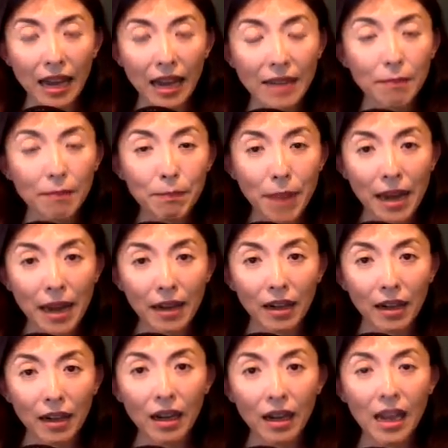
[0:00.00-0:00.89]
And
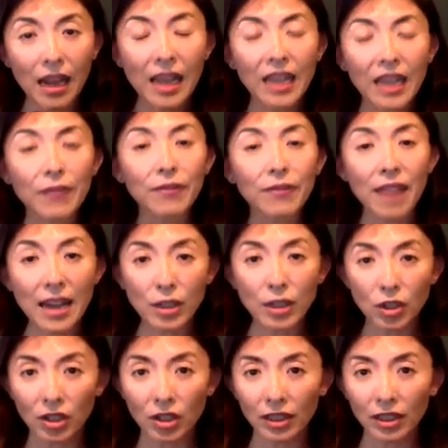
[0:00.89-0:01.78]
bear
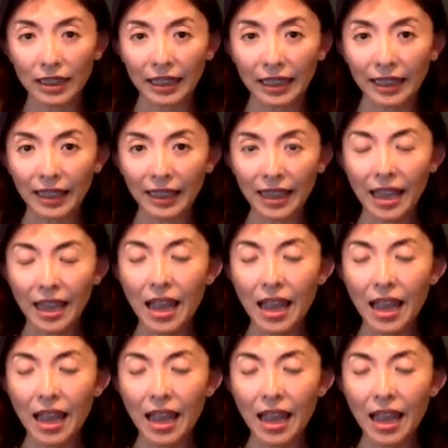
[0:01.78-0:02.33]
eventually